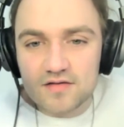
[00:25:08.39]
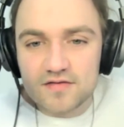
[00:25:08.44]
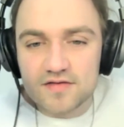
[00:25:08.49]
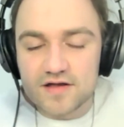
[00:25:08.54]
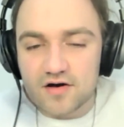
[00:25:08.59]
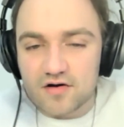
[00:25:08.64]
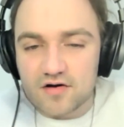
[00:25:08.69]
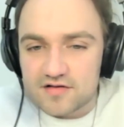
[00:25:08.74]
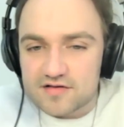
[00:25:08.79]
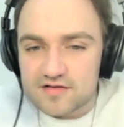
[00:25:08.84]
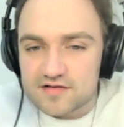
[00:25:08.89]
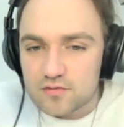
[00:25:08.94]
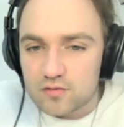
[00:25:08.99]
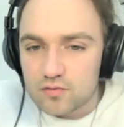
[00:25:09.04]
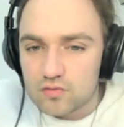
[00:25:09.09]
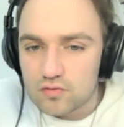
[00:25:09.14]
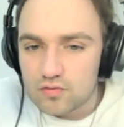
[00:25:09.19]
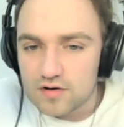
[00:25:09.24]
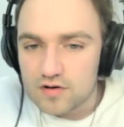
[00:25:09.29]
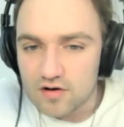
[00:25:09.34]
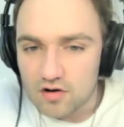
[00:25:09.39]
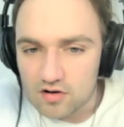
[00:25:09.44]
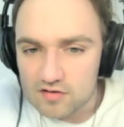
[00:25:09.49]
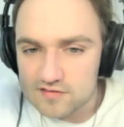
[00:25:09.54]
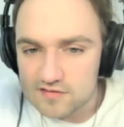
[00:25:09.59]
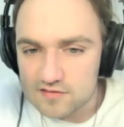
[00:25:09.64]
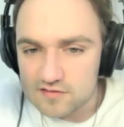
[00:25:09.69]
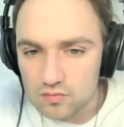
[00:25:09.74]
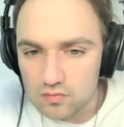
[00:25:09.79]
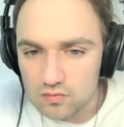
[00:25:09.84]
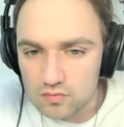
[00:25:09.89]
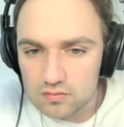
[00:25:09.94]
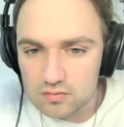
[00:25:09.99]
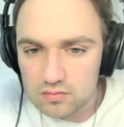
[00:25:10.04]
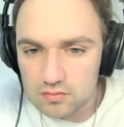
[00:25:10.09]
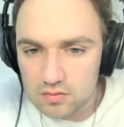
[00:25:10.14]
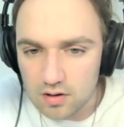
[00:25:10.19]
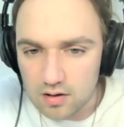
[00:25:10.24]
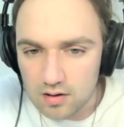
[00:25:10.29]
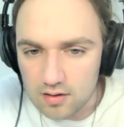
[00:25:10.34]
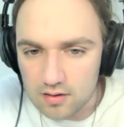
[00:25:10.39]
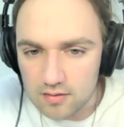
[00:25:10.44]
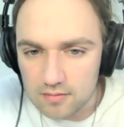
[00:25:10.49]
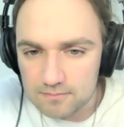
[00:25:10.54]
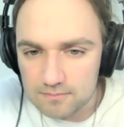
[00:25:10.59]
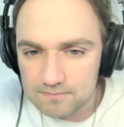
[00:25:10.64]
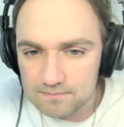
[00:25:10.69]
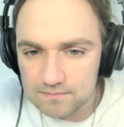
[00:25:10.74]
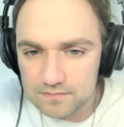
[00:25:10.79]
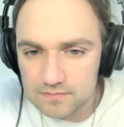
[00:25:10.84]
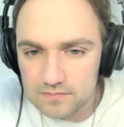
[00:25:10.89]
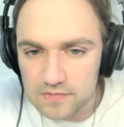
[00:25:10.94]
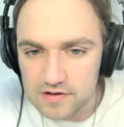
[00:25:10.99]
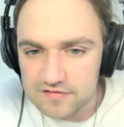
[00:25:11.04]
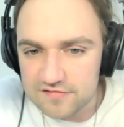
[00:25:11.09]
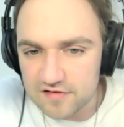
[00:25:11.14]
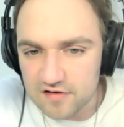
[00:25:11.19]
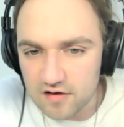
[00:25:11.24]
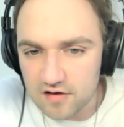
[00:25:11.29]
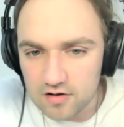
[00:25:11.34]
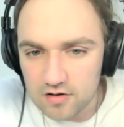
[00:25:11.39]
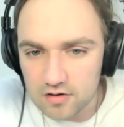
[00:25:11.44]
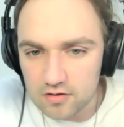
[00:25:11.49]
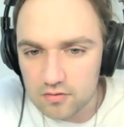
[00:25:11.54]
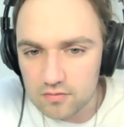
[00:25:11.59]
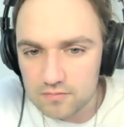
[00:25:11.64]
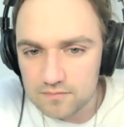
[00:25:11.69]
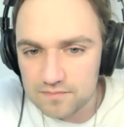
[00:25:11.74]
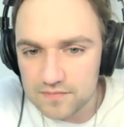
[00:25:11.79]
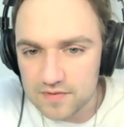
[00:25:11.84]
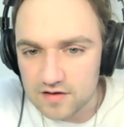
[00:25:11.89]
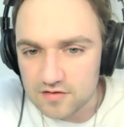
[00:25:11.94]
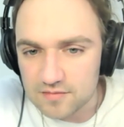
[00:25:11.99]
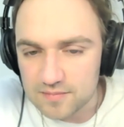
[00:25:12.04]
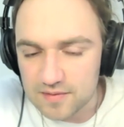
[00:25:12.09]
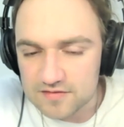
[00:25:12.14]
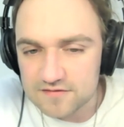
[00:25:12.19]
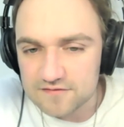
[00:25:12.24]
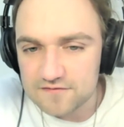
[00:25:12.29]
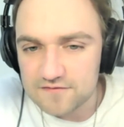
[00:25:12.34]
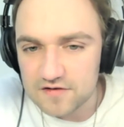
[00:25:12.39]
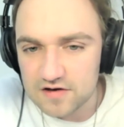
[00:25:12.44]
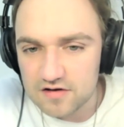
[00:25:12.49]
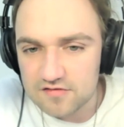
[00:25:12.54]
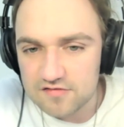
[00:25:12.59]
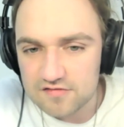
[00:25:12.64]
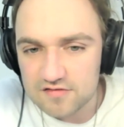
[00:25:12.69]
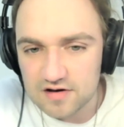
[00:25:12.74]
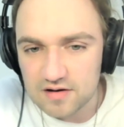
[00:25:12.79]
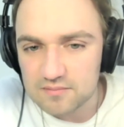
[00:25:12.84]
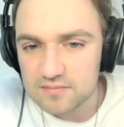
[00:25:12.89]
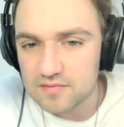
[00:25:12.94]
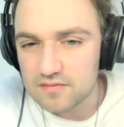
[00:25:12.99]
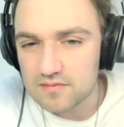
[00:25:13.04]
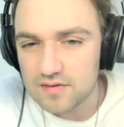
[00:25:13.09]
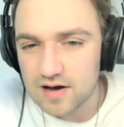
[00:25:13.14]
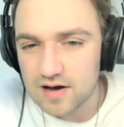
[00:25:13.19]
that you're in school, in art school, in Chicago, and you're about to finish. And